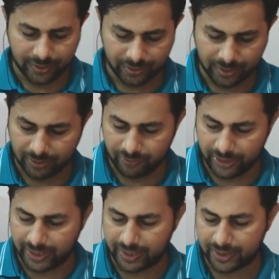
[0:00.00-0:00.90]
Then we
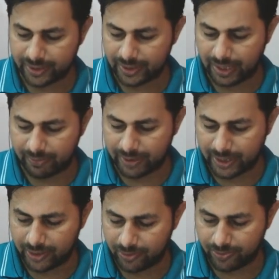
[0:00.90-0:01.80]
get lambda
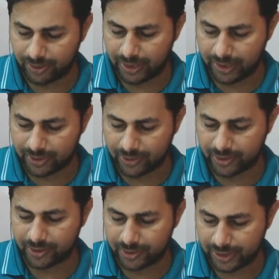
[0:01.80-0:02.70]
of
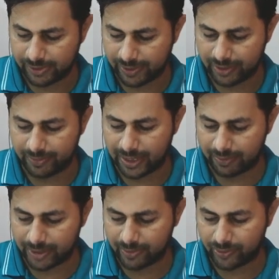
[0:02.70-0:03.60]
electron divided by
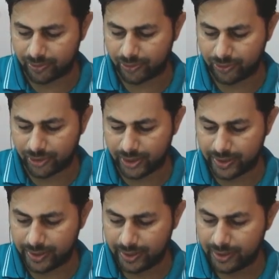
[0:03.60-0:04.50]
lambda for photon